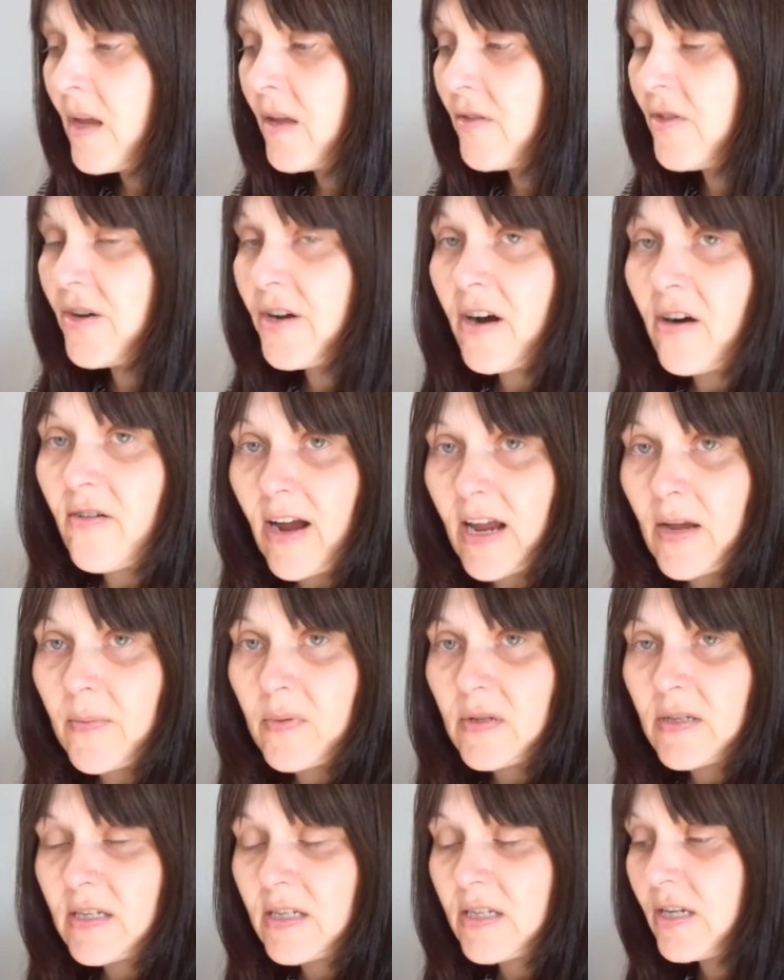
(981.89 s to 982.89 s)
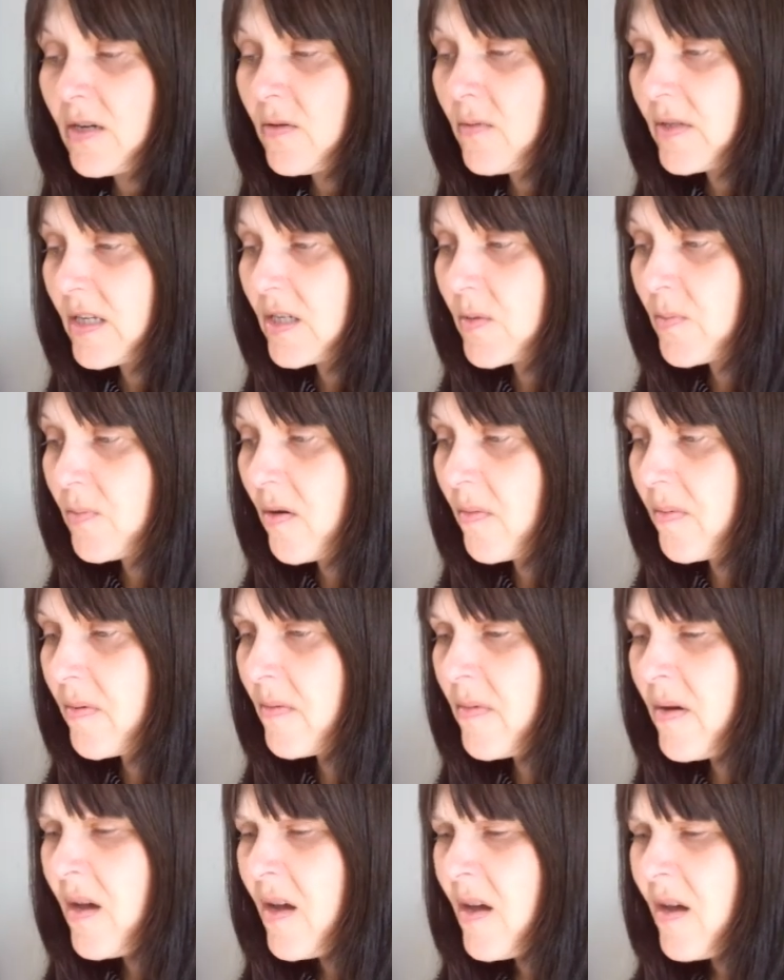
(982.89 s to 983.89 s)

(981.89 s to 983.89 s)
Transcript: that are able to deal with this problem.